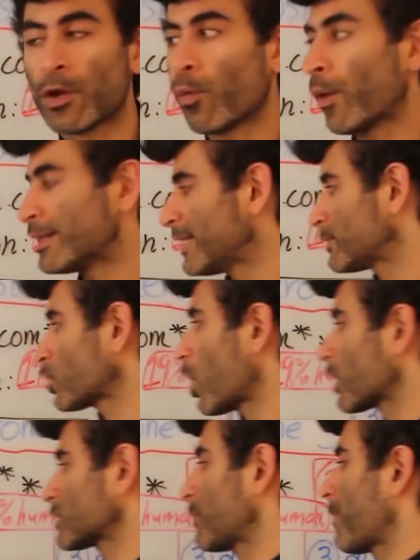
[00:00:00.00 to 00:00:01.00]
when they
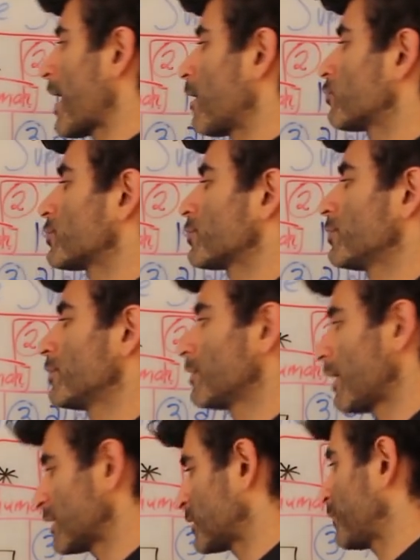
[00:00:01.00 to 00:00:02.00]
talked about
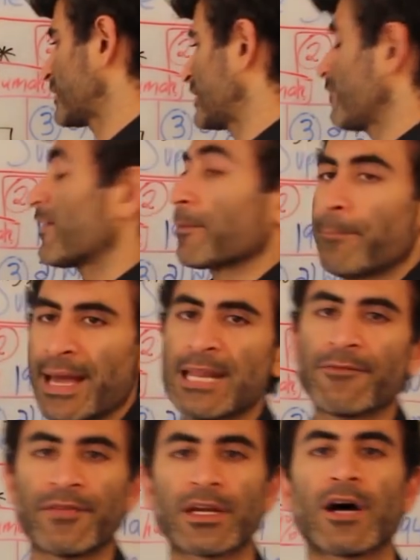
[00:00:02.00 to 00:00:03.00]
a specific
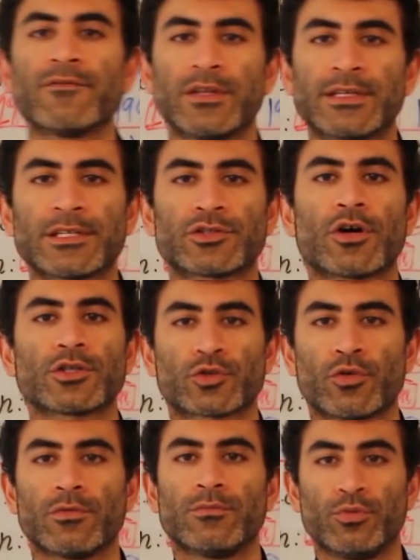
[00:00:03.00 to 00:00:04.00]
benefit of the
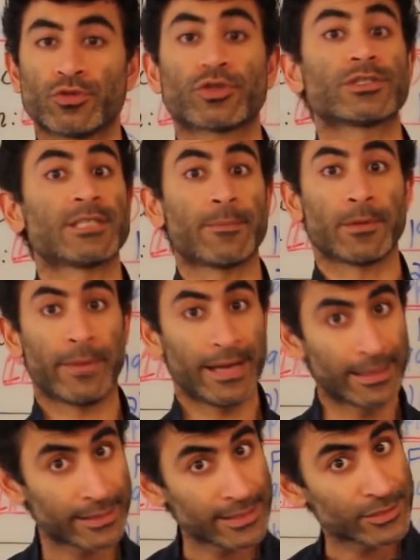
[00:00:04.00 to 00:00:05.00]
testosterone booster
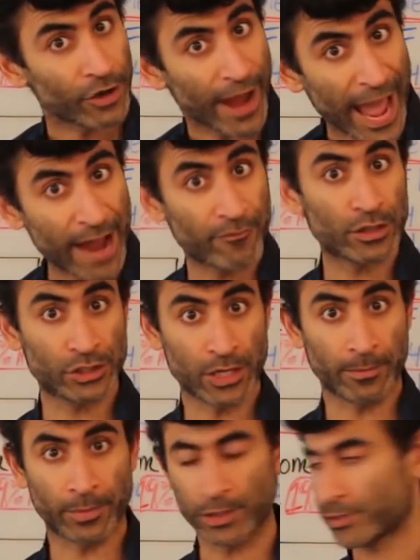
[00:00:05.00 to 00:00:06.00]
supplement. And these are average
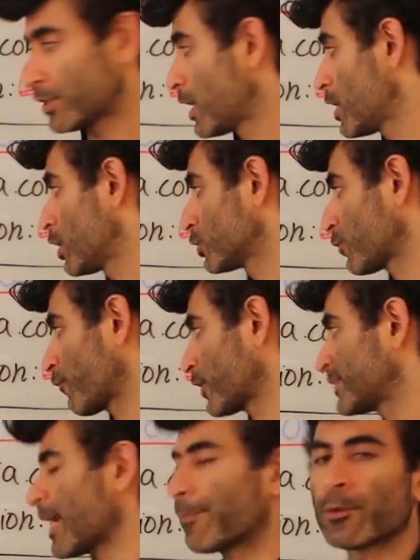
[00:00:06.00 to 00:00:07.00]
numbers. So for
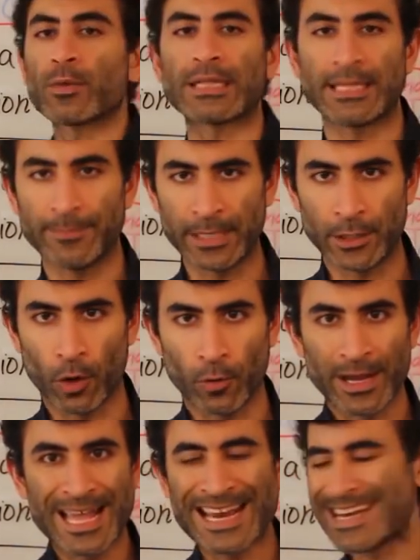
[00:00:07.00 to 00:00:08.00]
example, with
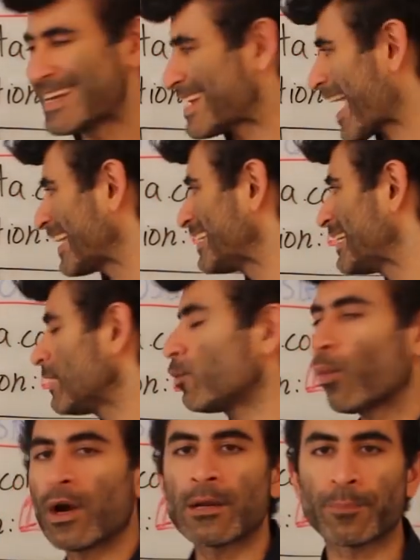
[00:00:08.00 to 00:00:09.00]
libido,
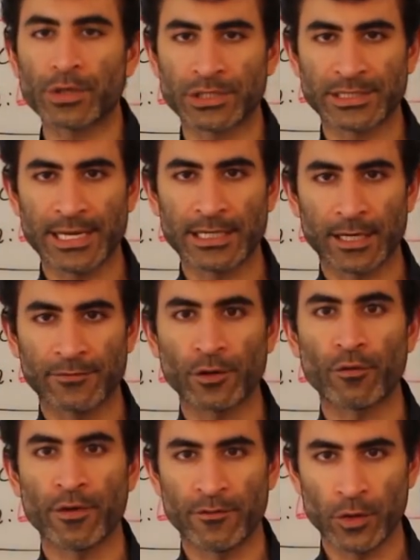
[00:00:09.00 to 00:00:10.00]
91% of
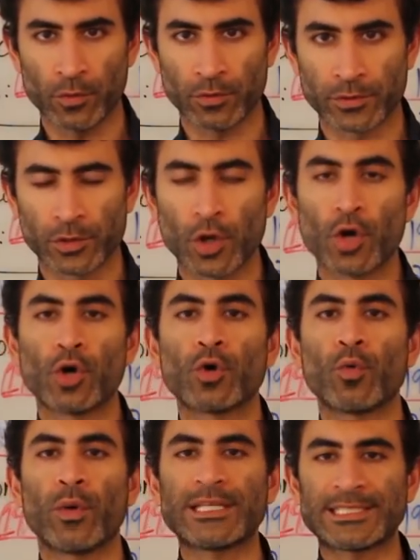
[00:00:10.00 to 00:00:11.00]
the reviews
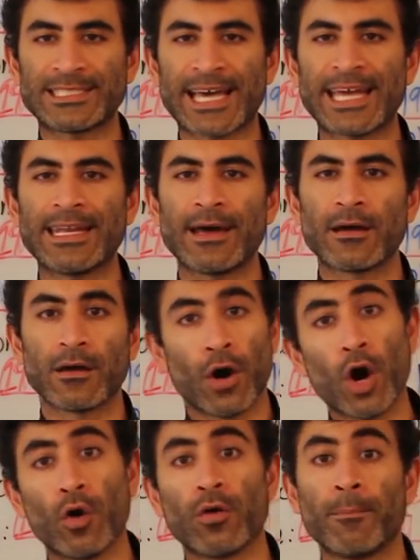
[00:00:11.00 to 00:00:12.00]
which said,
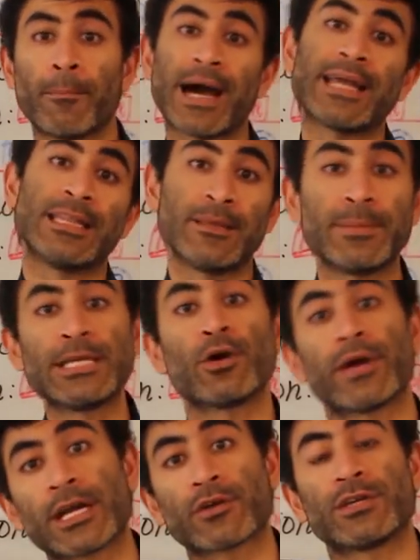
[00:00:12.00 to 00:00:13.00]
oh, my
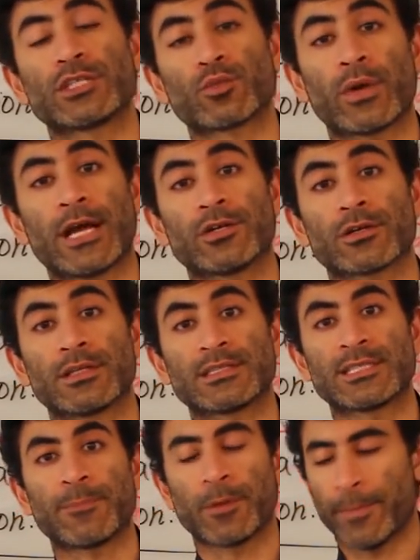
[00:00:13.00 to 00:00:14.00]
libido increased when I took
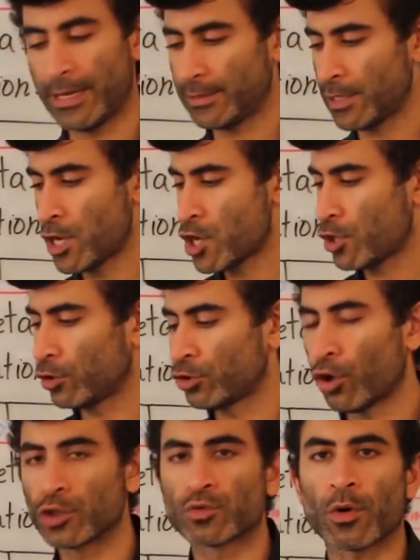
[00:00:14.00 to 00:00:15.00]
this supplement,
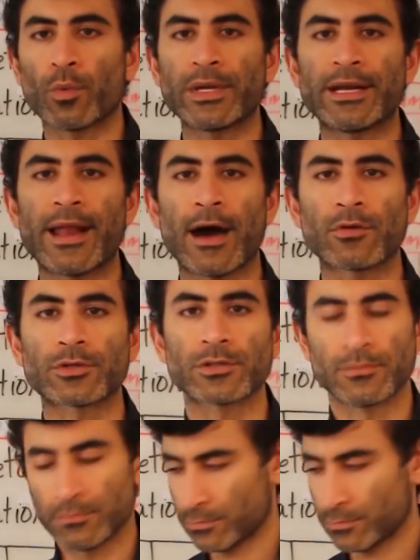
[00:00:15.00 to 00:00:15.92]
those were weeded out,